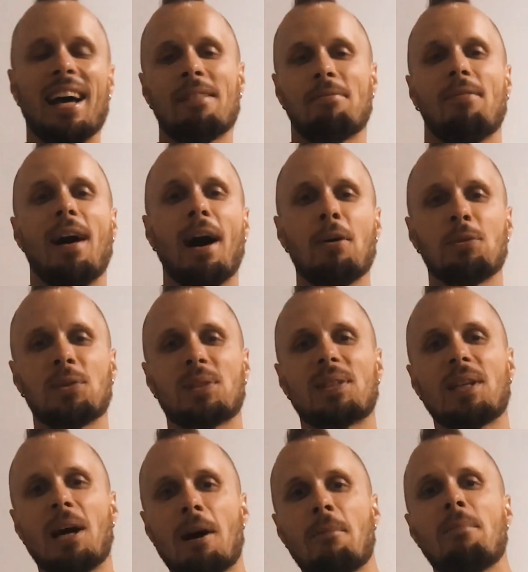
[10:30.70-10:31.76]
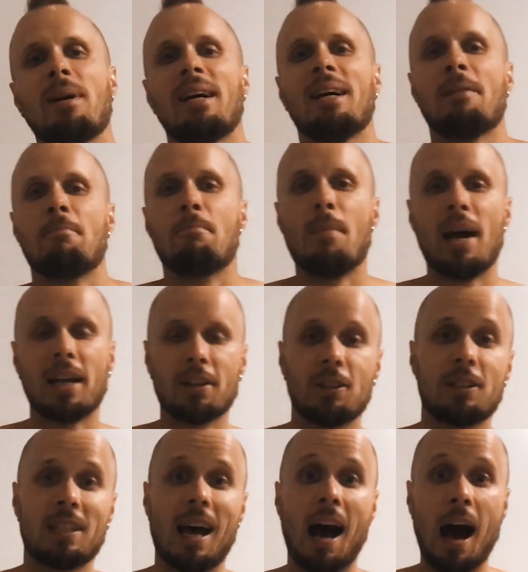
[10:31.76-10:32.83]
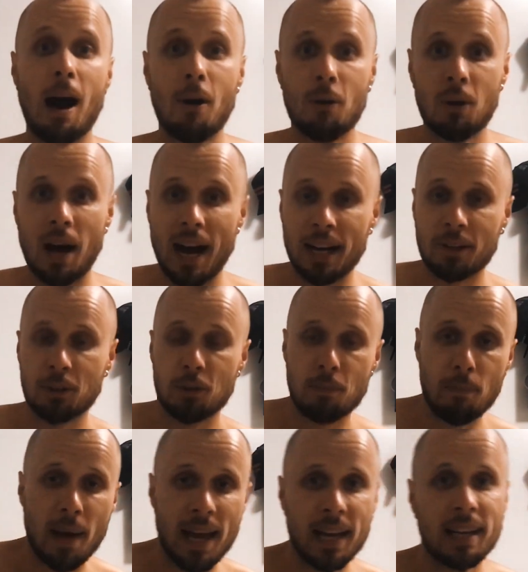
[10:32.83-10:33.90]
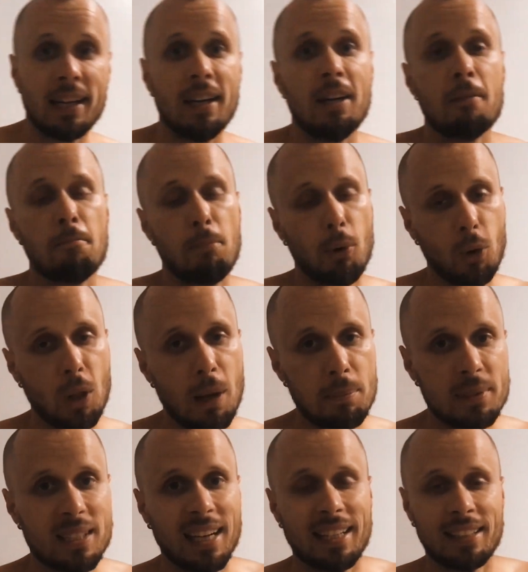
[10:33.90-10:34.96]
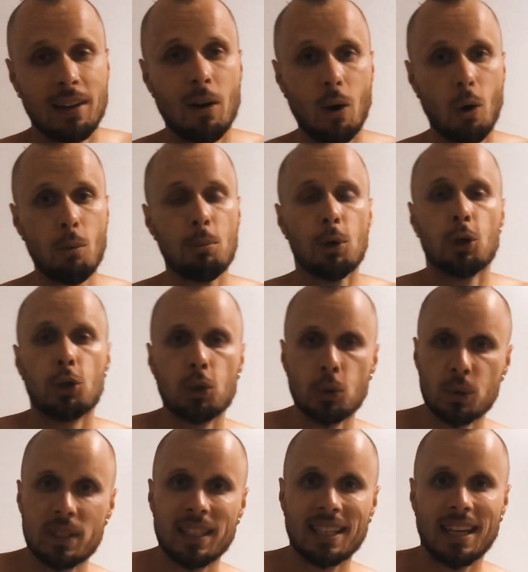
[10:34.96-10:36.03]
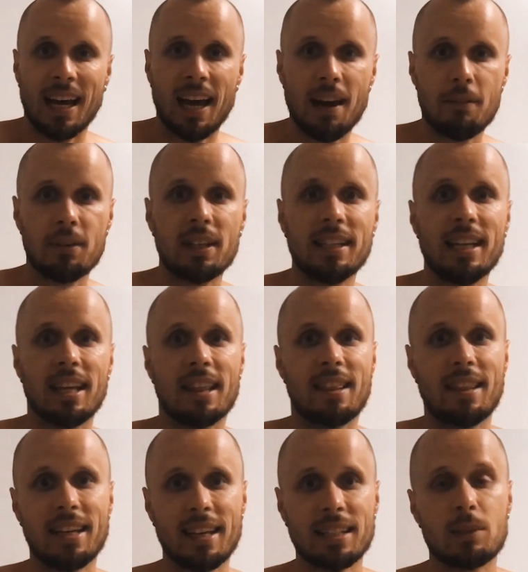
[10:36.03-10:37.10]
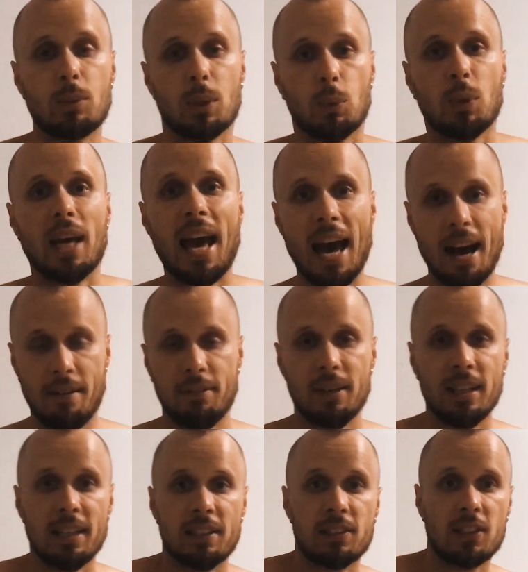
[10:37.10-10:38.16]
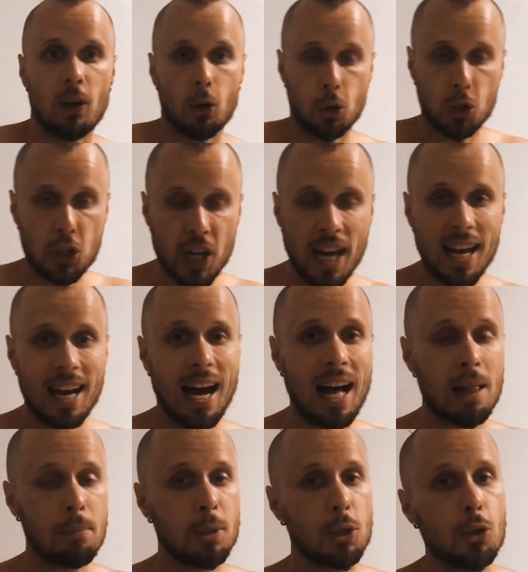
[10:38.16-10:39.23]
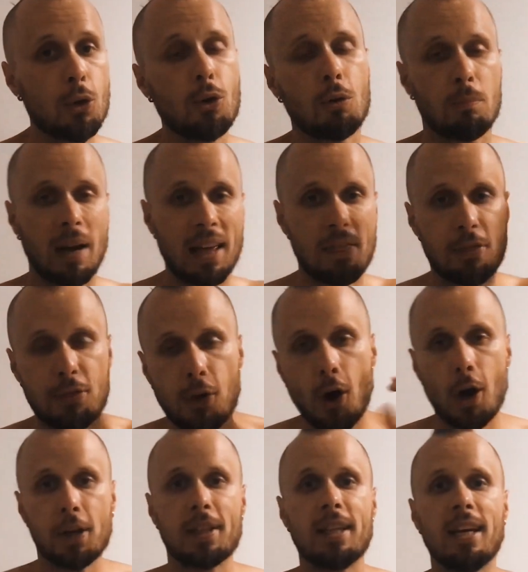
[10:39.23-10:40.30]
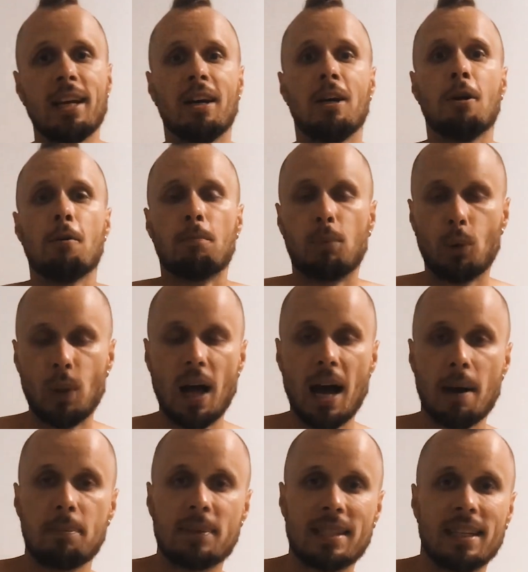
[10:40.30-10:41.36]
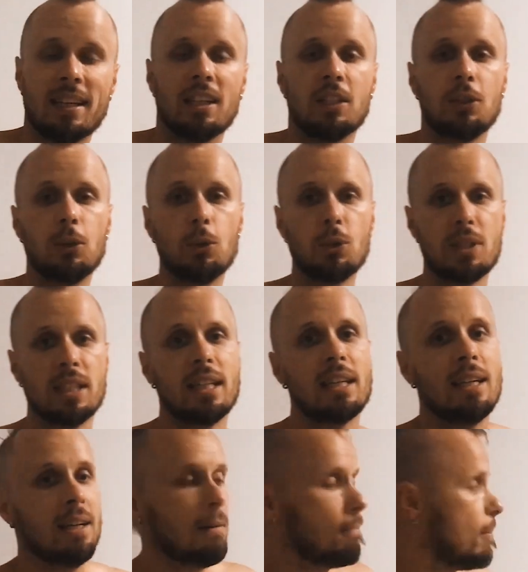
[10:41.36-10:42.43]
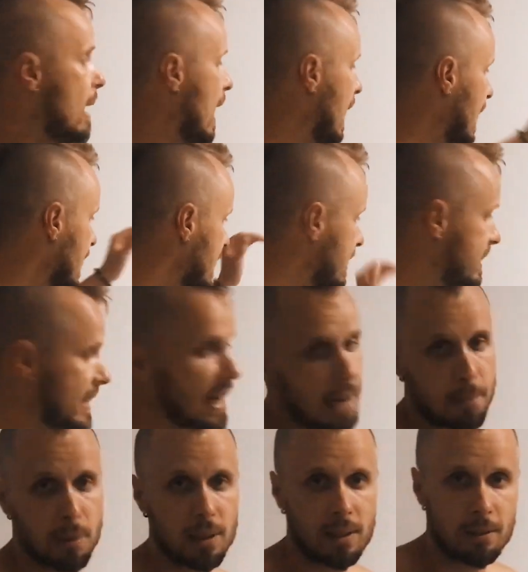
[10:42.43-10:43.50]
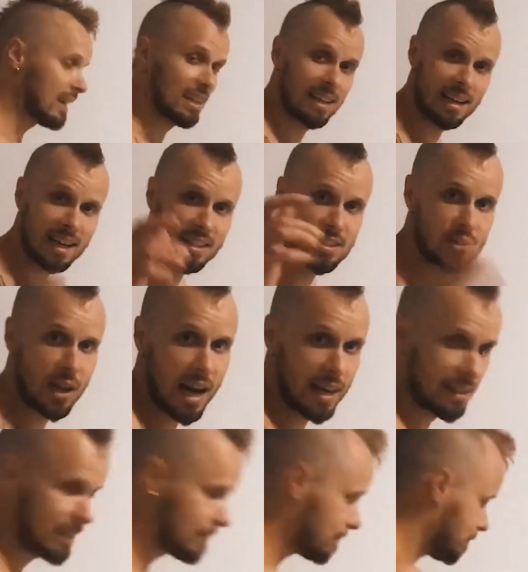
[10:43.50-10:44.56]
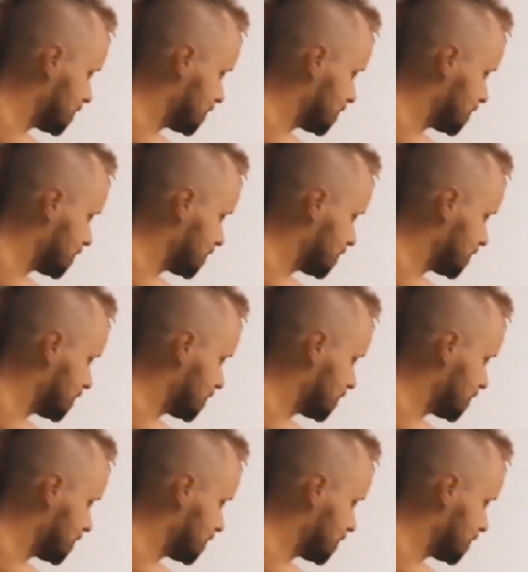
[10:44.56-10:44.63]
and found some methods how I could make pull-ups at home using everyday things what we have. So today I'll be doing my 30 pull-ups using my table. Let's start.